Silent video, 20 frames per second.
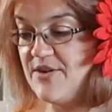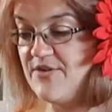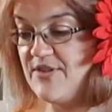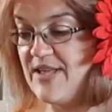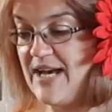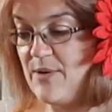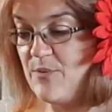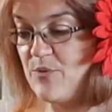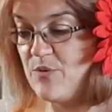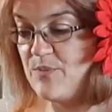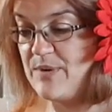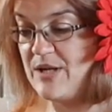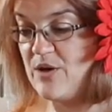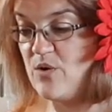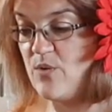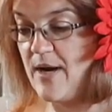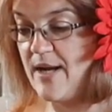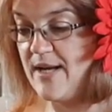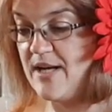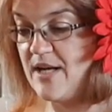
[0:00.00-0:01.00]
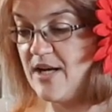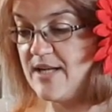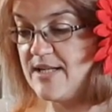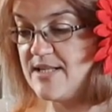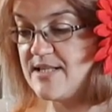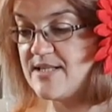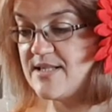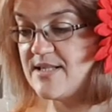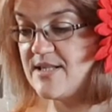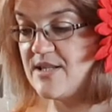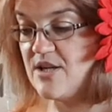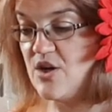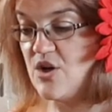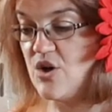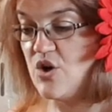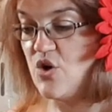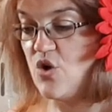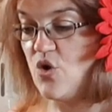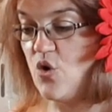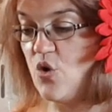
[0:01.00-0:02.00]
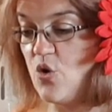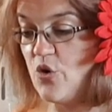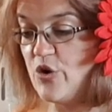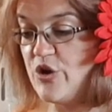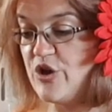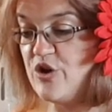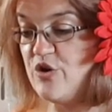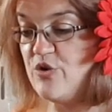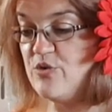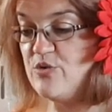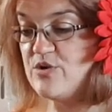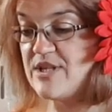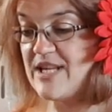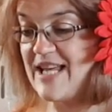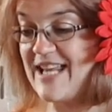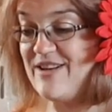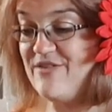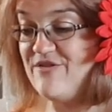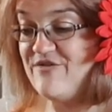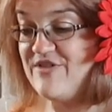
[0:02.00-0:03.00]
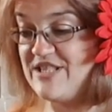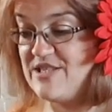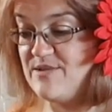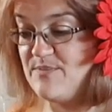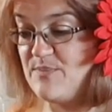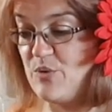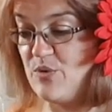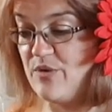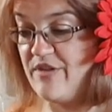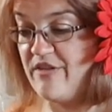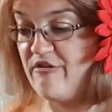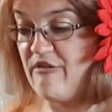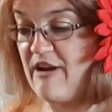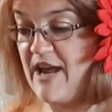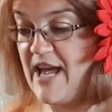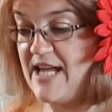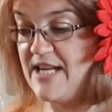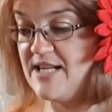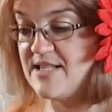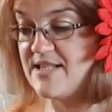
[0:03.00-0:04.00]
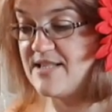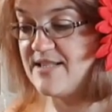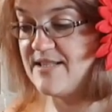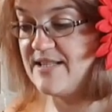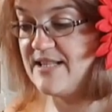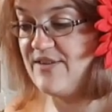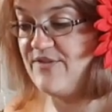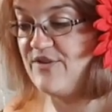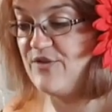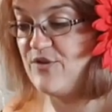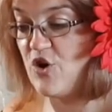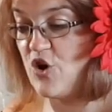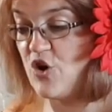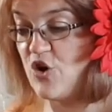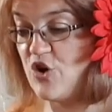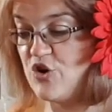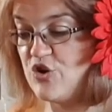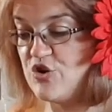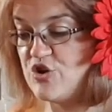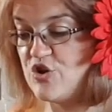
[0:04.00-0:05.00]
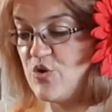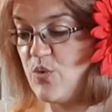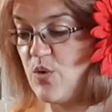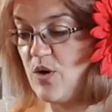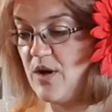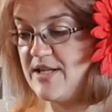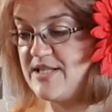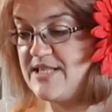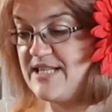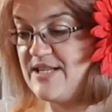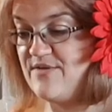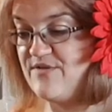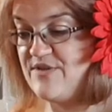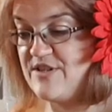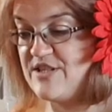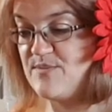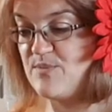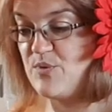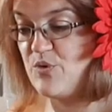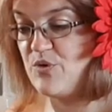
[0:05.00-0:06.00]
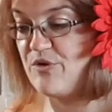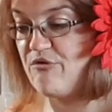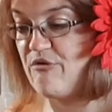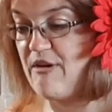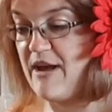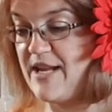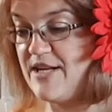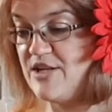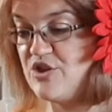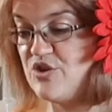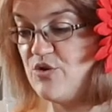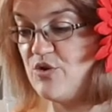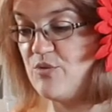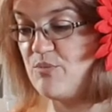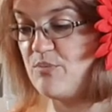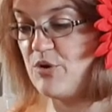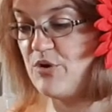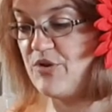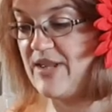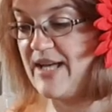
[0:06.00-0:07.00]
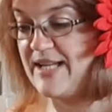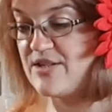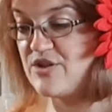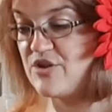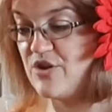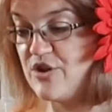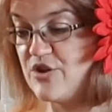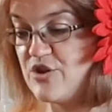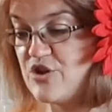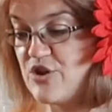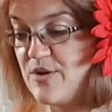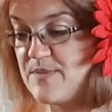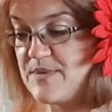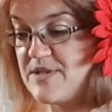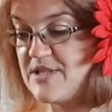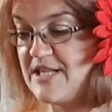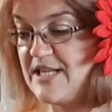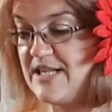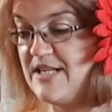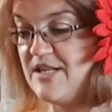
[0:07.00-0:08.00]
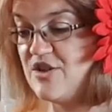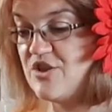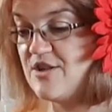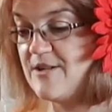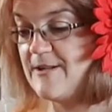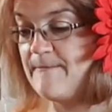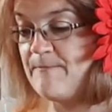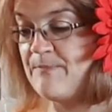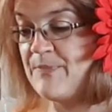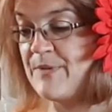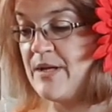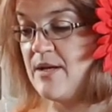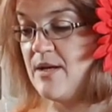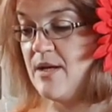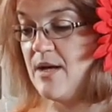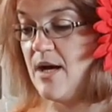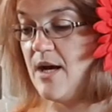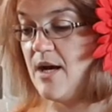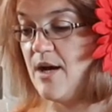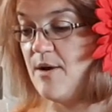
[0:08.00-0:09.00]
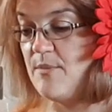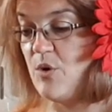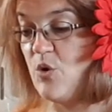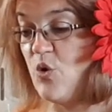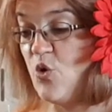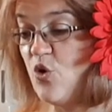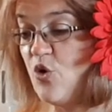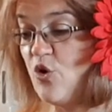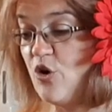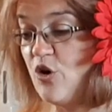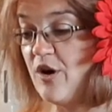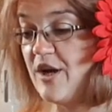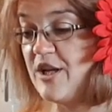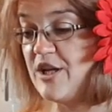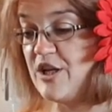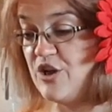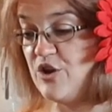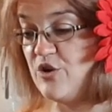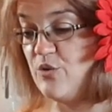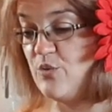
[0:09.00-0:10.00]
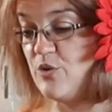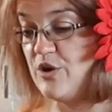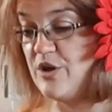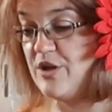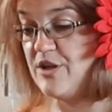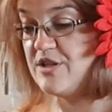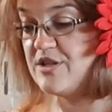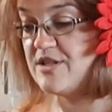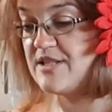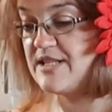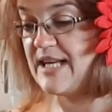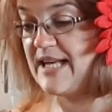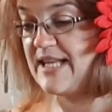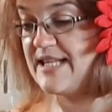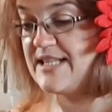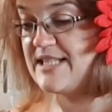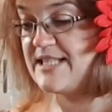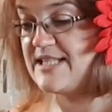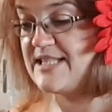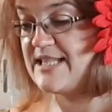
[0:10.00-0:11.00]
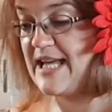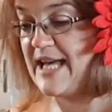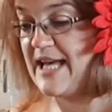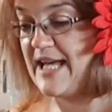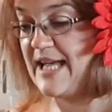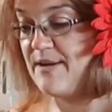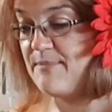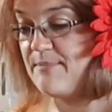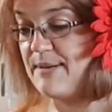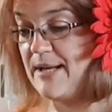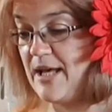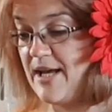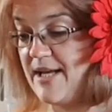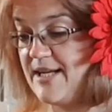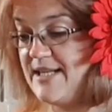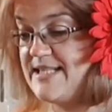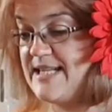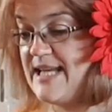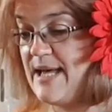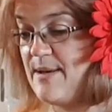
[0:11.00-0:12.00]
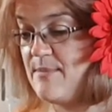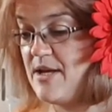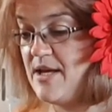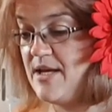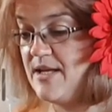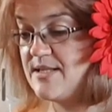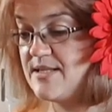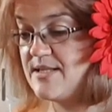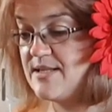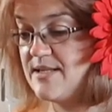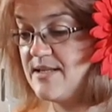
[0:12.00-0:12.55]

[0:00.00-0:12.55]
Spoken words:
That would be quite nice. Or use an invisible thread. If you've got a good quality invisible thread, you can put that on a top stitch. Or you would, as I say, blind hem it.